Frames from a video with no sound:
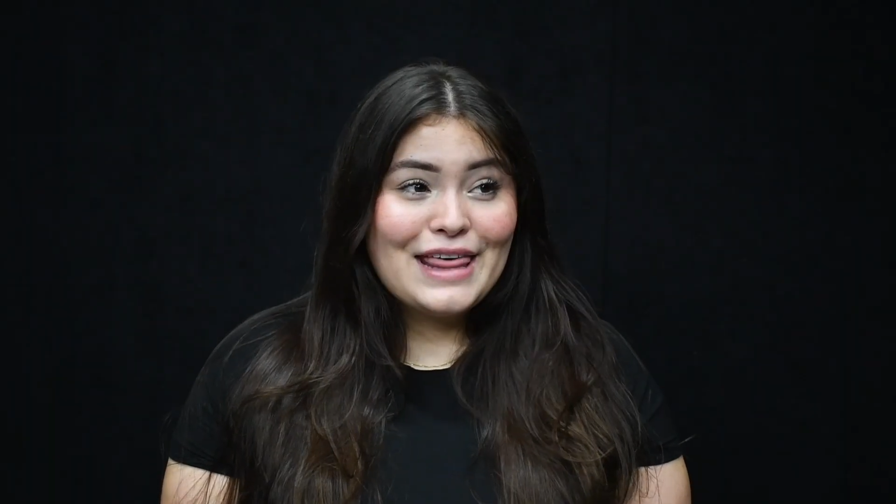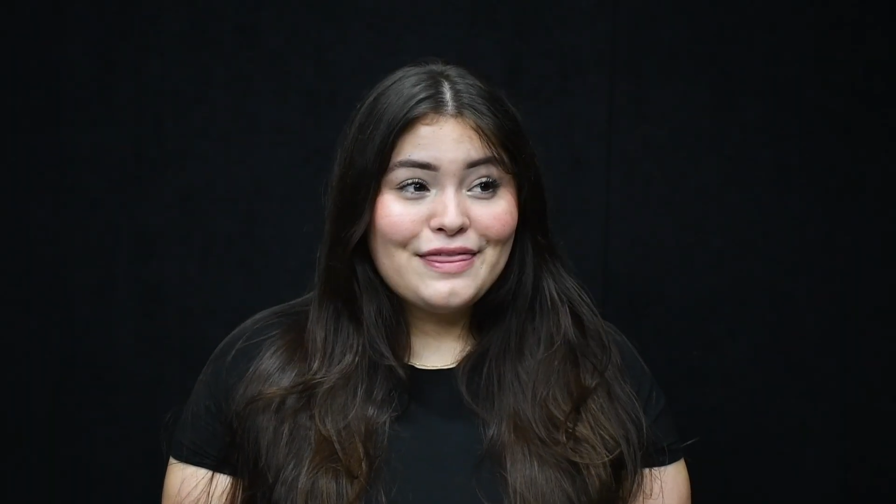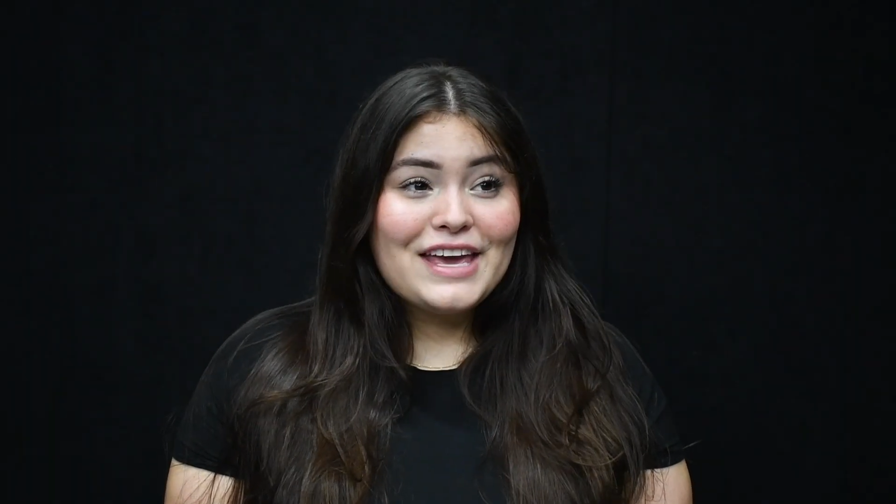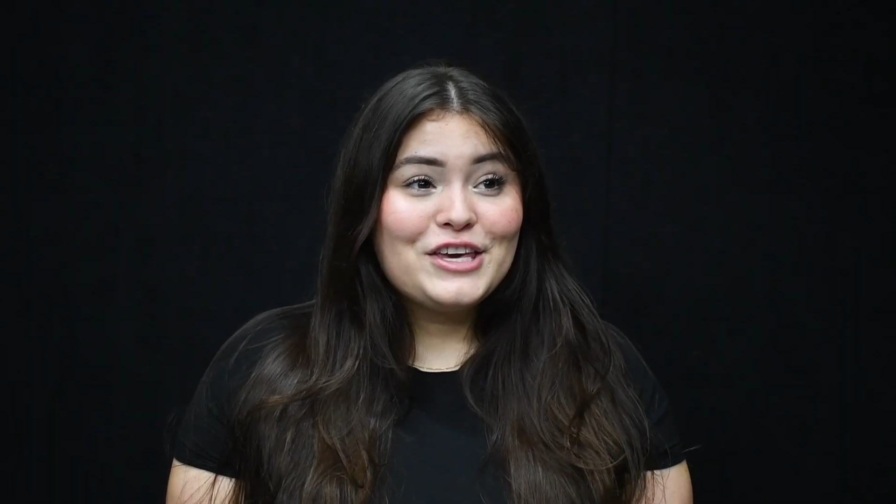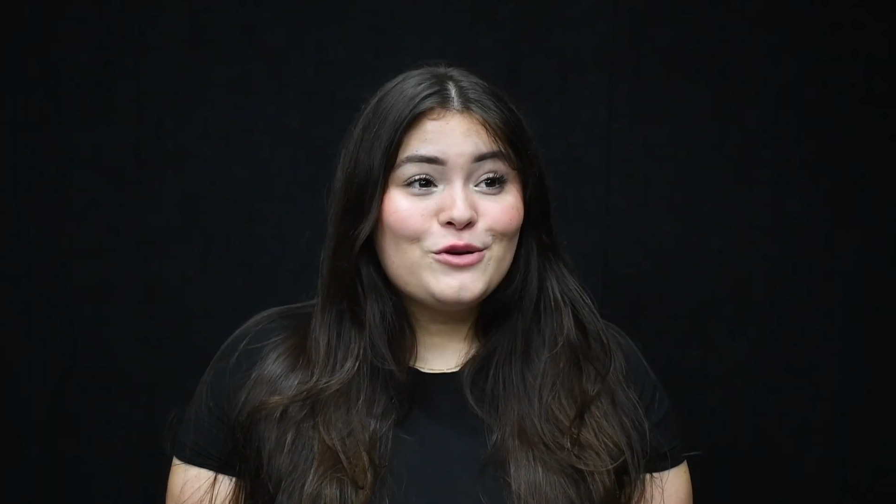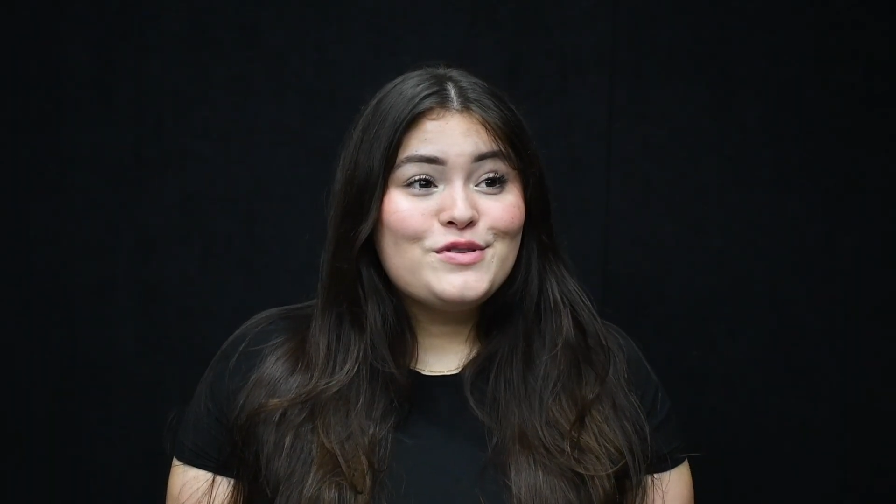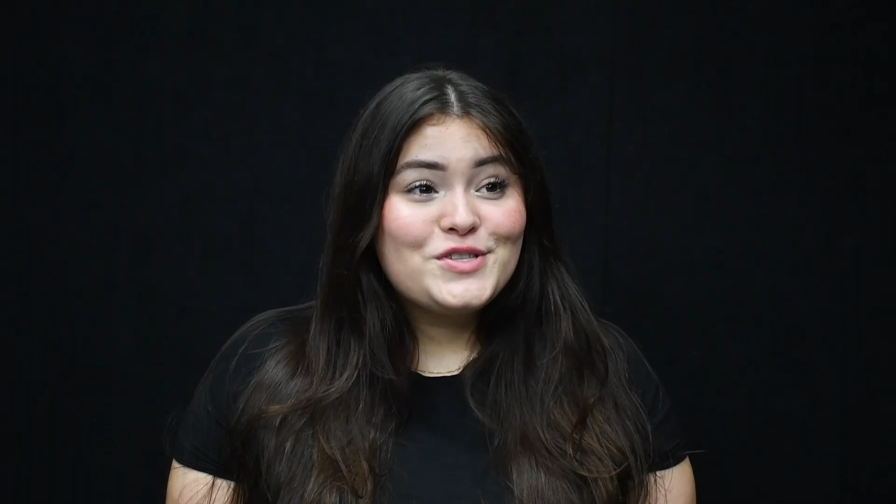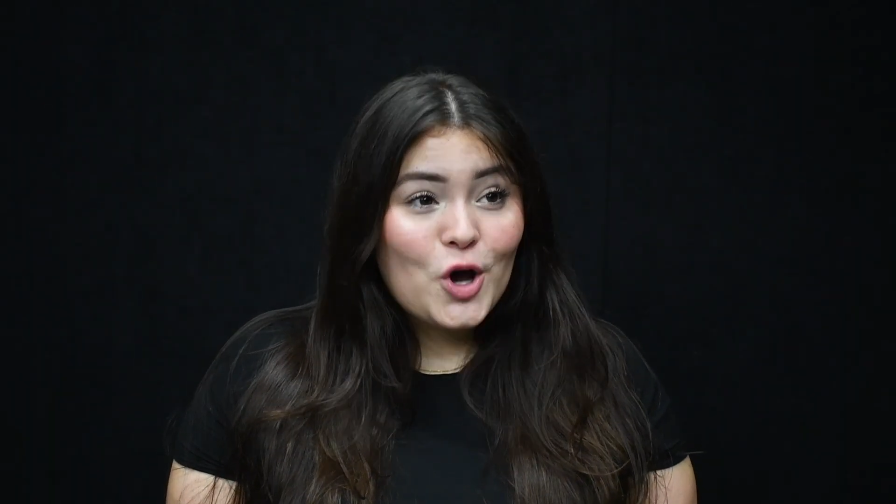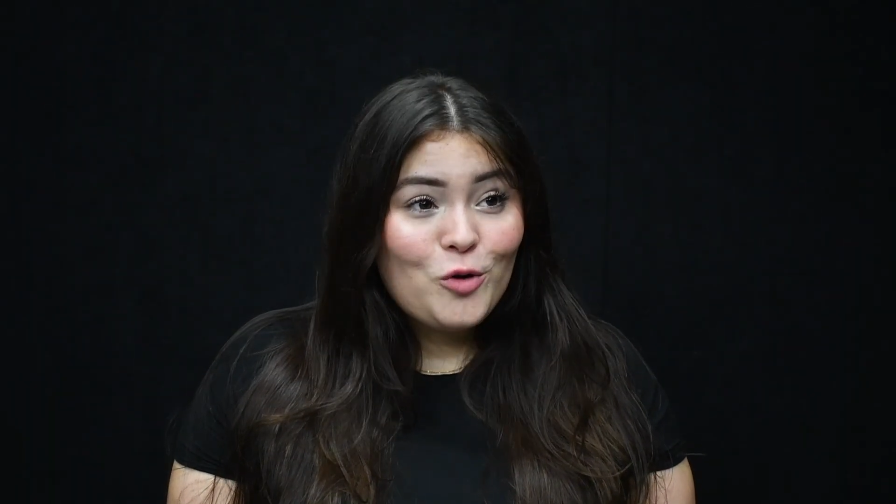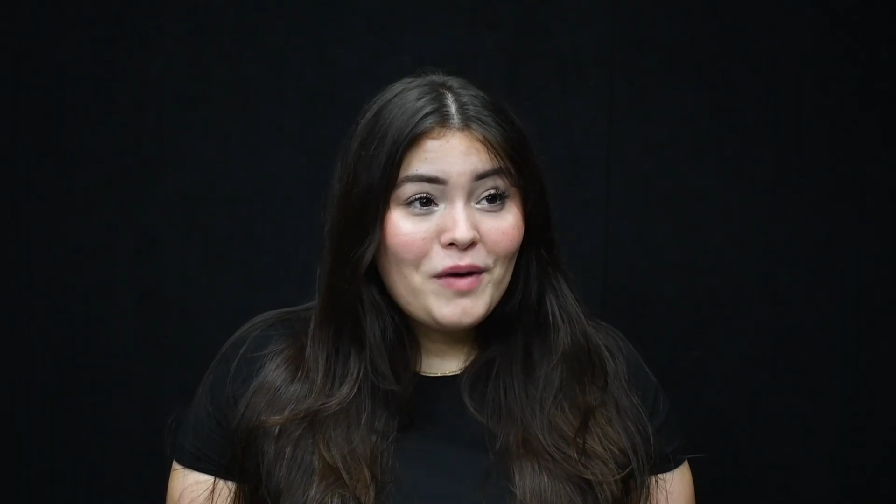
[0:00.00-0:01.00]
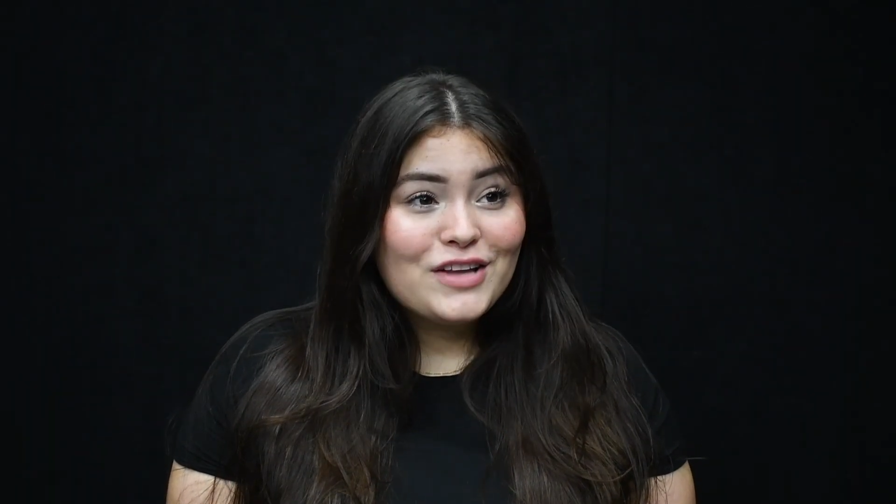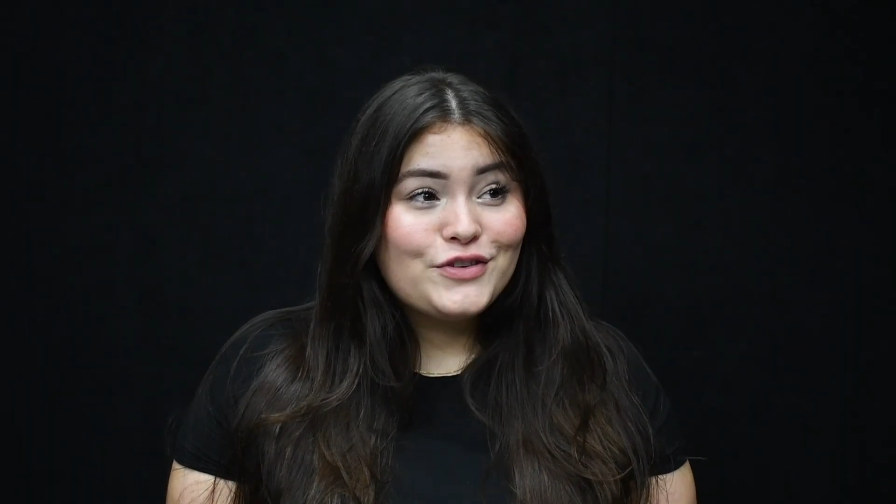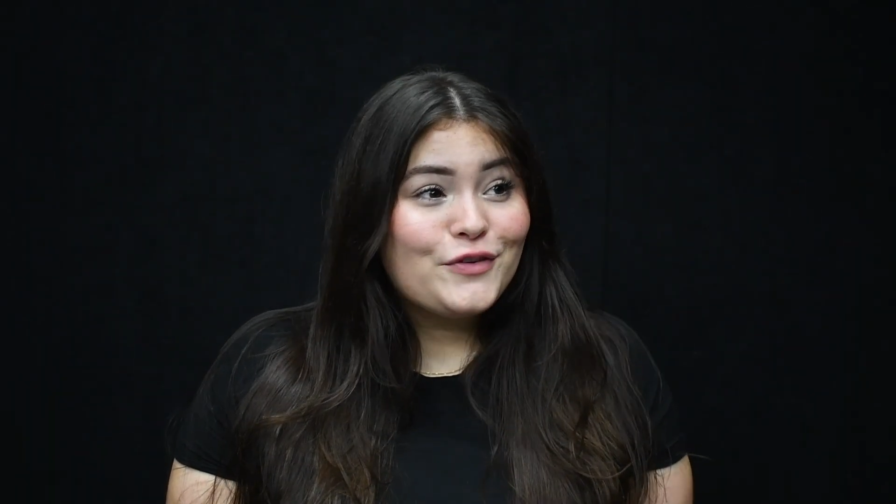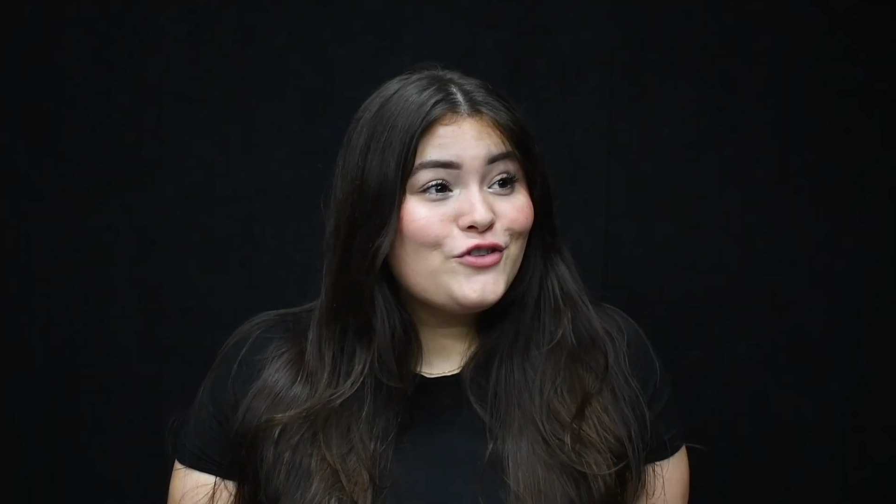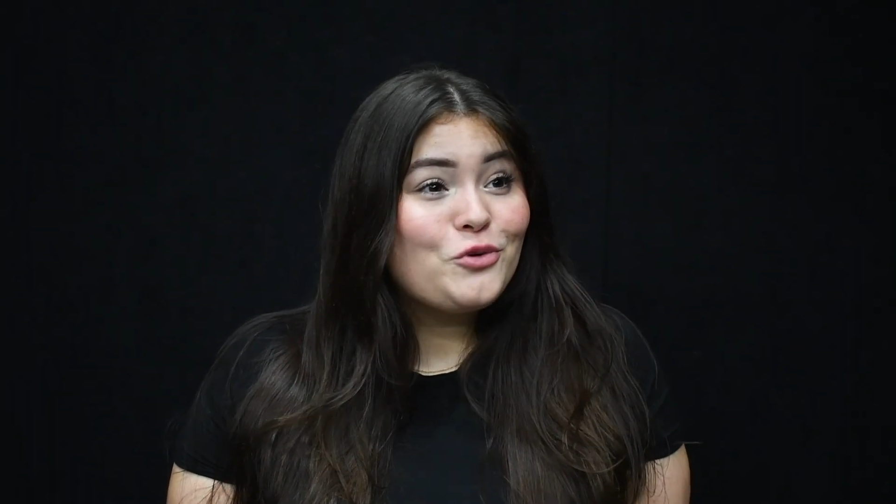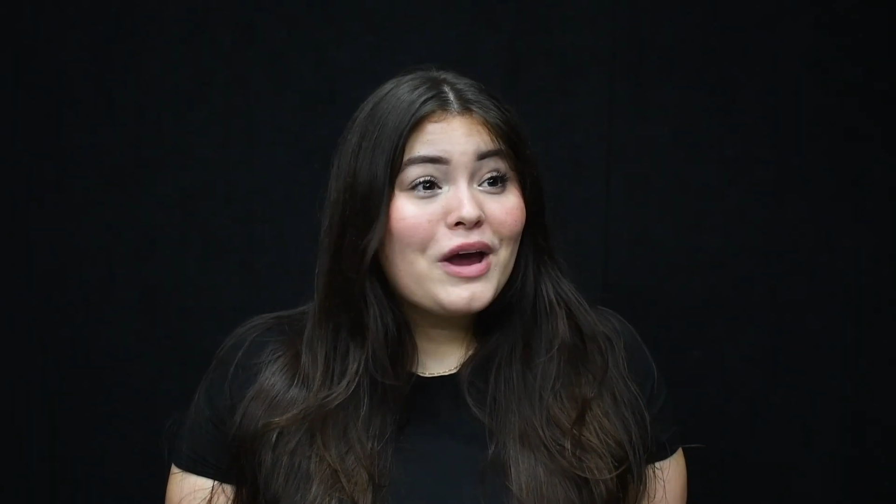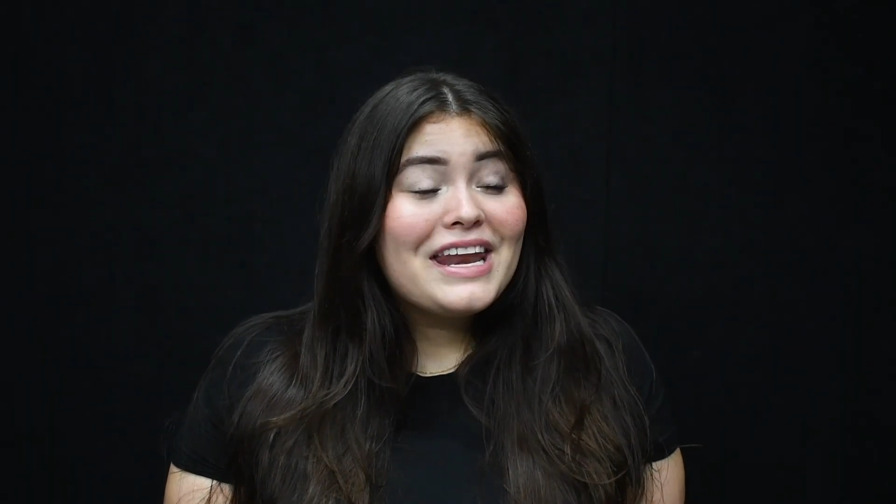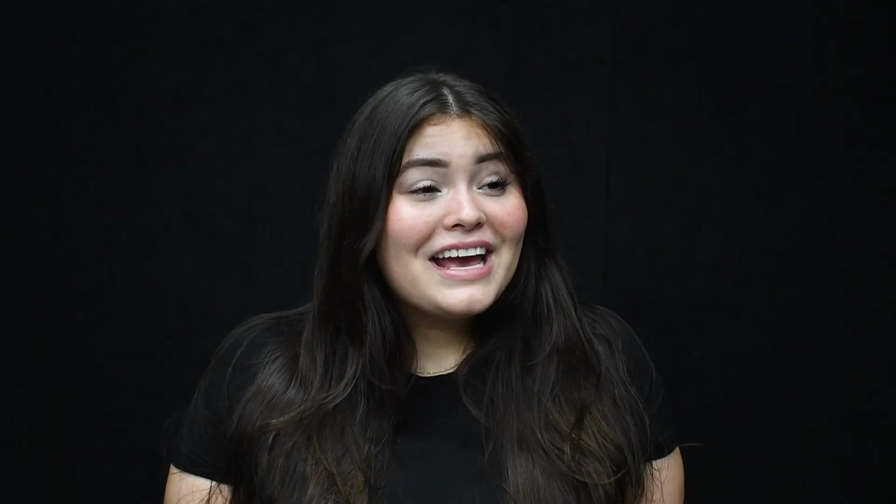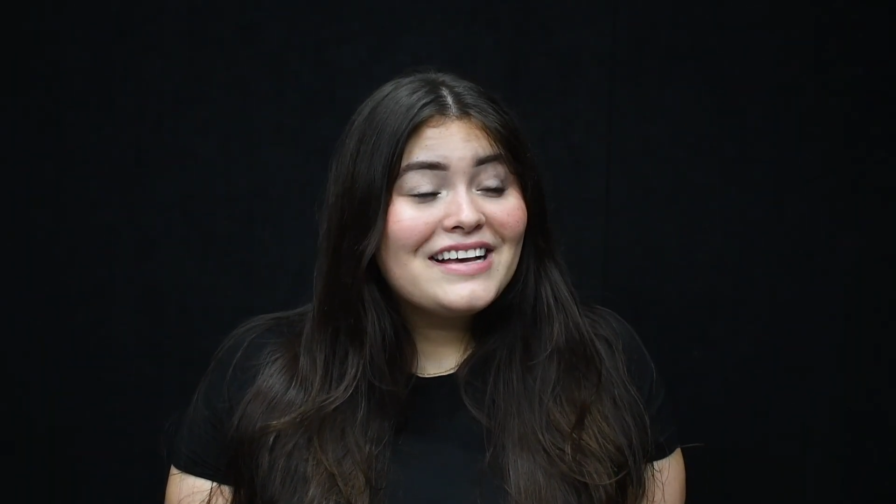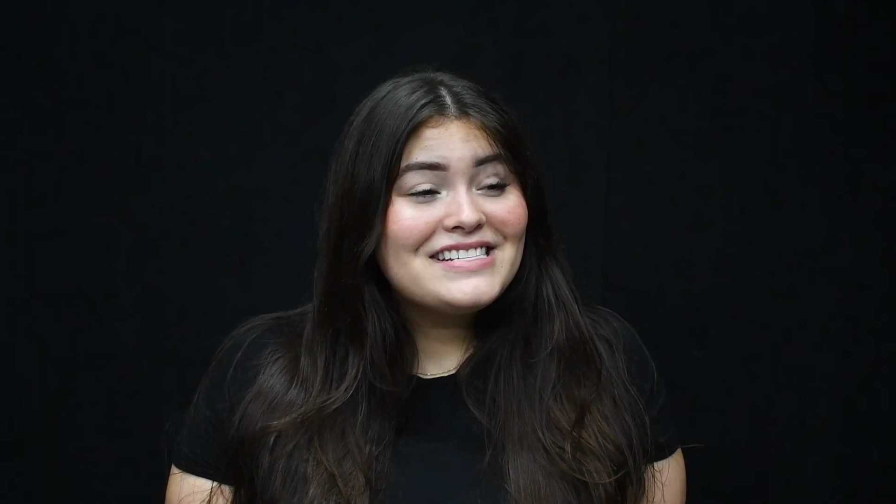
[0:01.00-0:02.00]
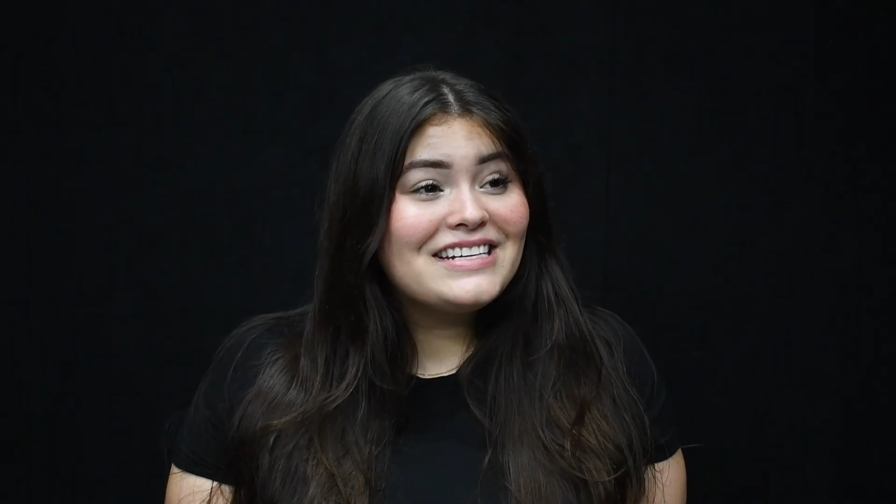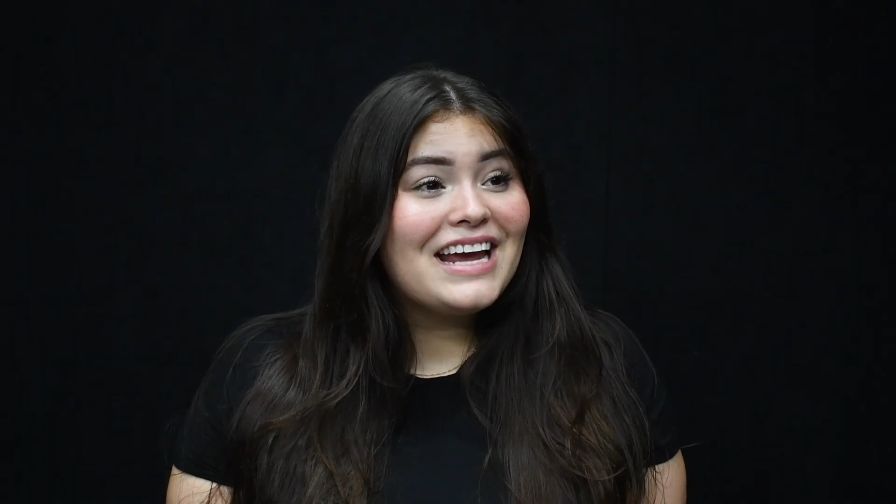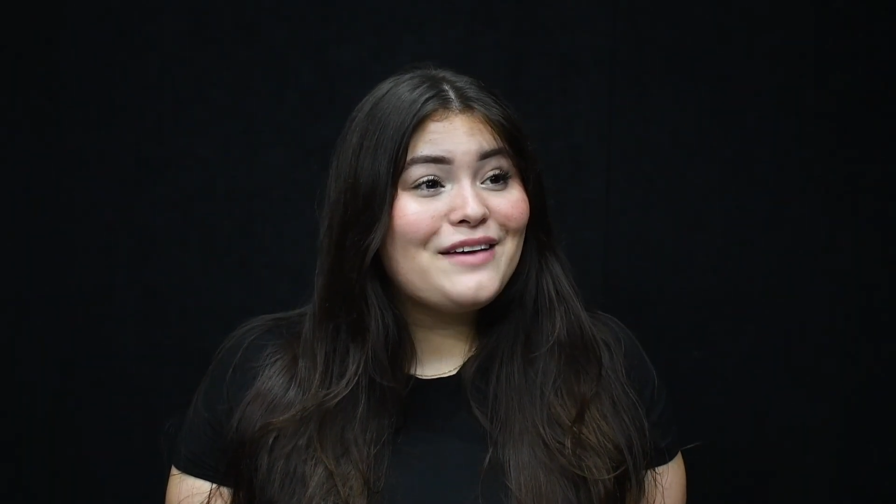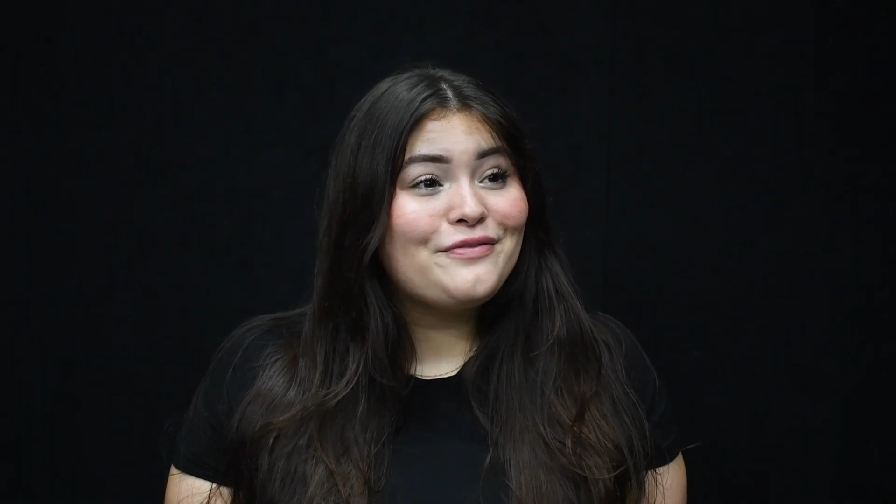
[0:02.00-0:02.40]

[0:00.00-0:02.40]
Thank you so much for joining us today,